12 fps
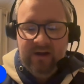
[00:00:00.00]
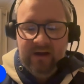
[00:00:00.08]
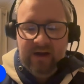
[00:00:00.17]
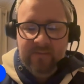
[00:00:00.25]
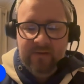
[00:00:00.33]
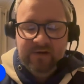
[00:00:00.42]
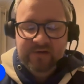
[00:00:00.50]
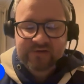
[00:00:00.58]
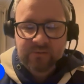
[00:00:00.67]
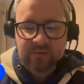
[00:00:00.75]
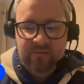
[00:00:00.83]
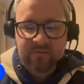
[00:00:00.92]
and is
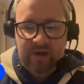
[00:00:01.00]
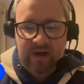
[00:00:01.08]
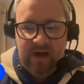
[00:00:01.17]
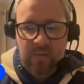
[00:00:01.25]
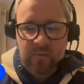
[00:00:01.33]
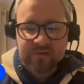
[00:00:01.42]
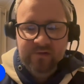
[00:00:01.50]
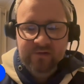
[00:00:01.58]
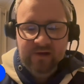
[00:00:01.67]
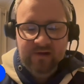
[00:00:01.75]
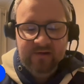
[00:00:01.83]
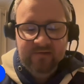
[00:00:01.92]
someone that I would
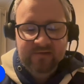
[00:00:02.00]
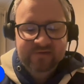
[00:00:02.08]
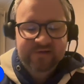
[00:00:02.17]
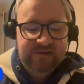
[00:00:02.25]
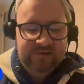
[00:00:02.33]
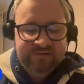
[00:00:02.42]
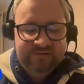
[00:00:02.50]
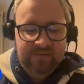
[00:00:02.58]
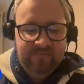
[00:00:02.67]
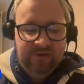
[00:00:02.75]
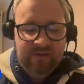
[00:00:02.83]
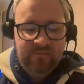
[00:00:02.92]
like to see us
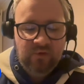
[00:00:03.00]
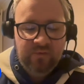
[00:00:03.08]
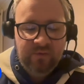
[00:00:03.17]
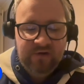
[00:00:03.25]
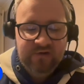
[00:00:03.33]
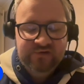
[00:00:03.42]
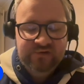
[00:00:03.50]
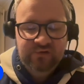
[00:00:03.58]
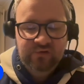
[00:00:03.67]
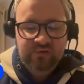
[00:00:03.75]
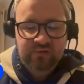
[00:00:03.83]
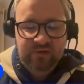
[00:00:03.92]
giving more minutes
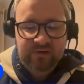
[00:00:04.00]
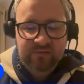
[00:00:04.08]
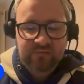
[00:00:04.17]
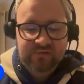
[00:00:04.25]
to.